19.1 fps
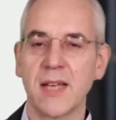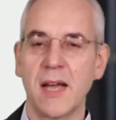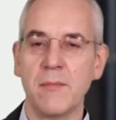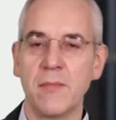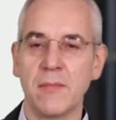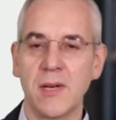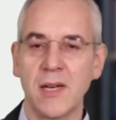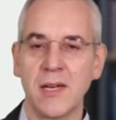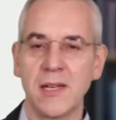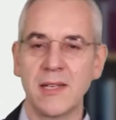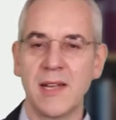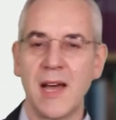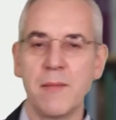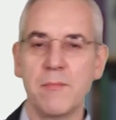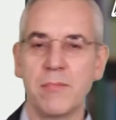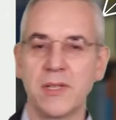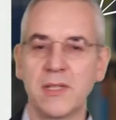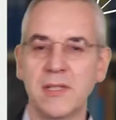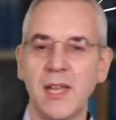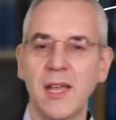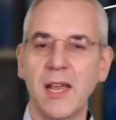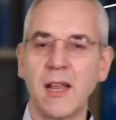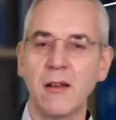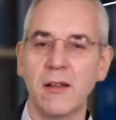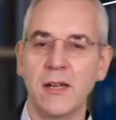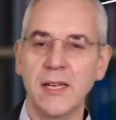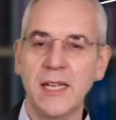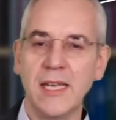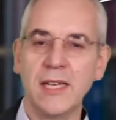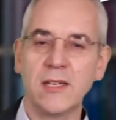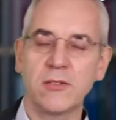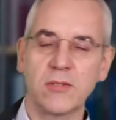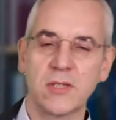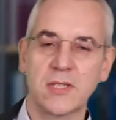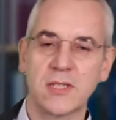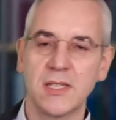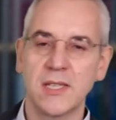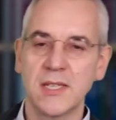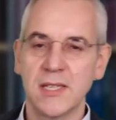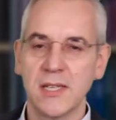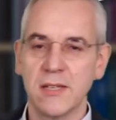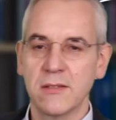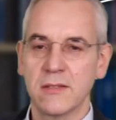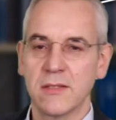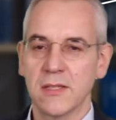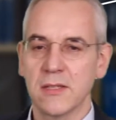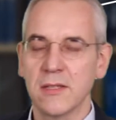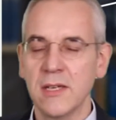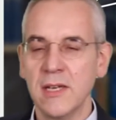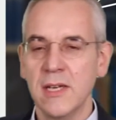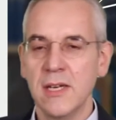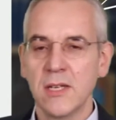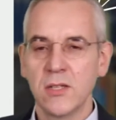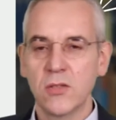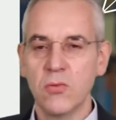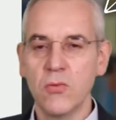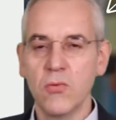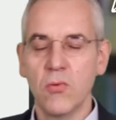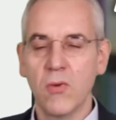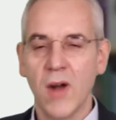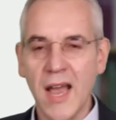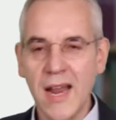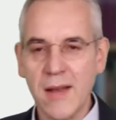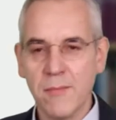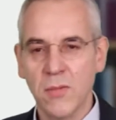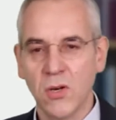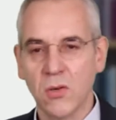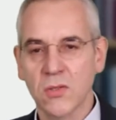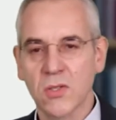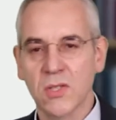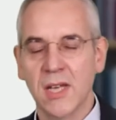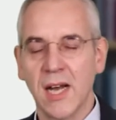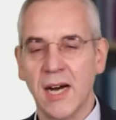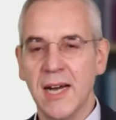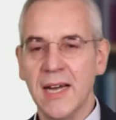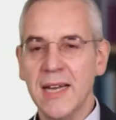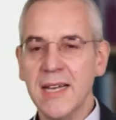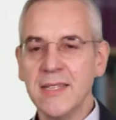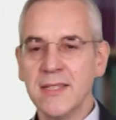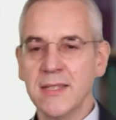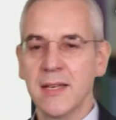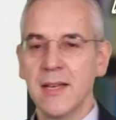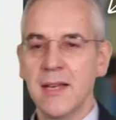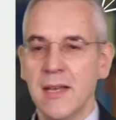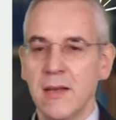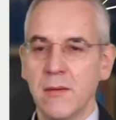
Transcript: I'm, and I'm particularly interested in the two rightmost guys.